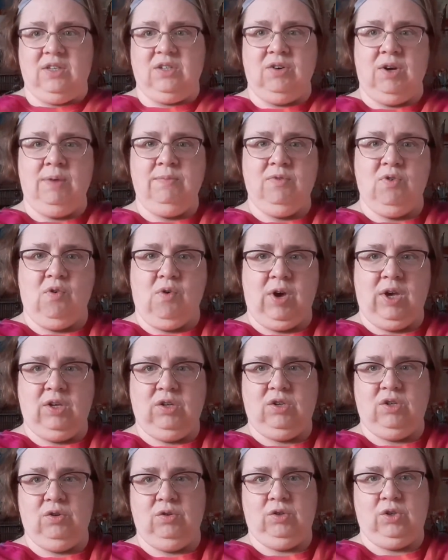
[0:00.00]
So I'm going
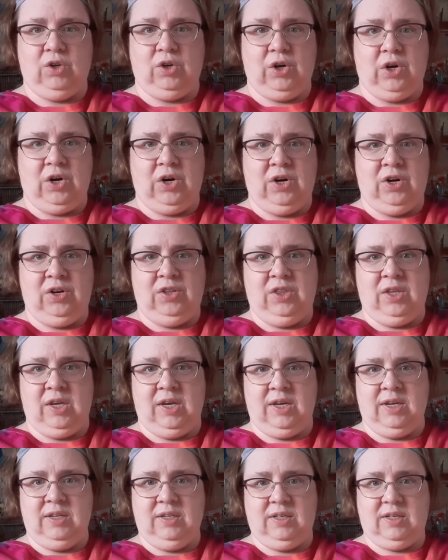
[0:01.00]
to turn
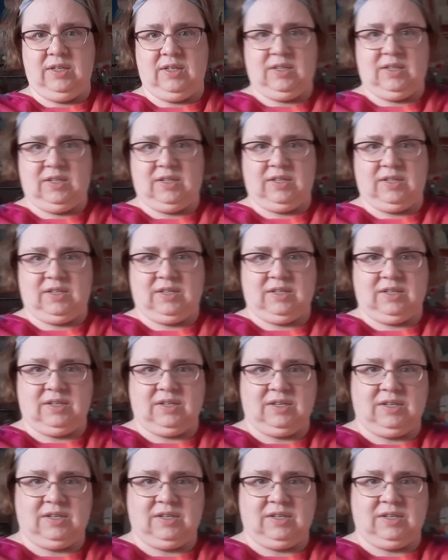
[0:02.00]
this.